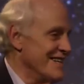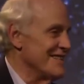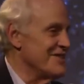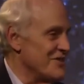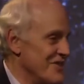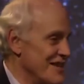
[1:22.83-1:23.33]

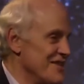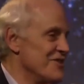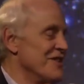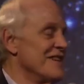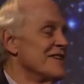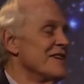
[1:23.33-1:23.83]
has changed
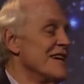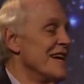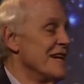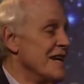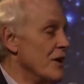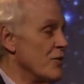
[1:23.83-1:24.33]
it,
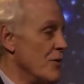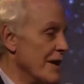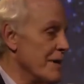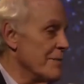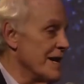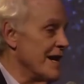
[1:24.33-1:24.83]
and now
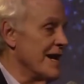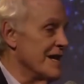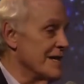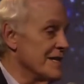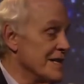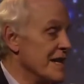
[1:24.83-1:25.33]
quantum
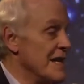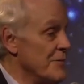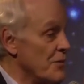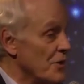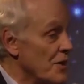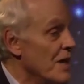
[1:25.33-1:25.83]
mechanics. Is, and
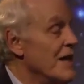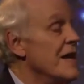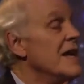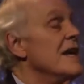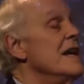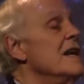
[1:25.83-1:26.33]
we're,
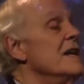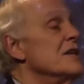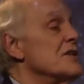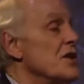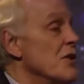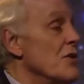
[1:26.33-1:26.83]

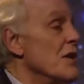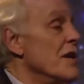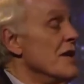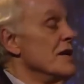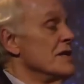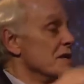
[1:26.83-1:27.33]
so
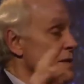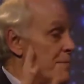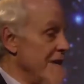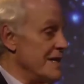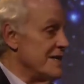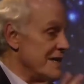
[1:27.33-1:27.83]

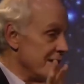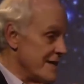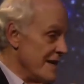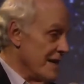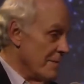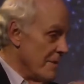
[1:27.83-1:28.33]
space and
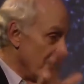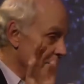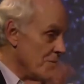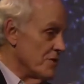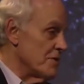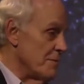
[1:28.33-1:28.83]
time, our
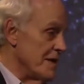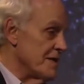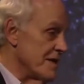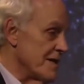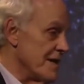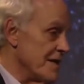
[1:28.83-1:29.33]
most
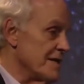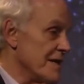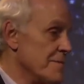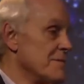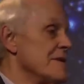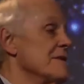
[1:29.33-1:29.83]
basic
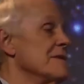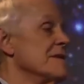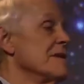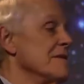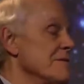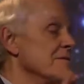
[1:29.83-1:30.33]
concept
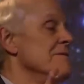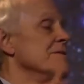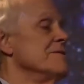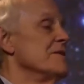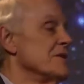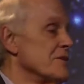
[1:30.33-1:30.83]
of
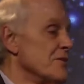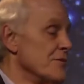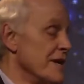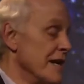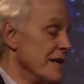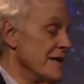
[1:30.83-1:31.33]
physical
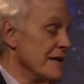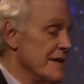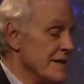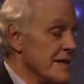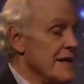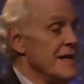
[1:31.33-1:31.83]
reality.
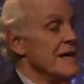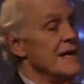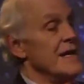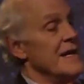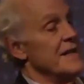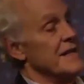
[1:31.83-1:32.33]

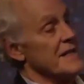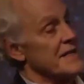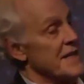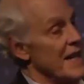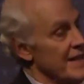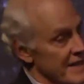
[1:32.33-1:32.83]
The
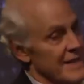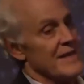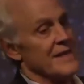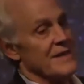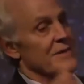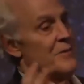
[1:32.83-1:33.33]
second,
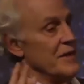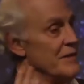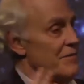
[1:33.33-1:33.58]
we've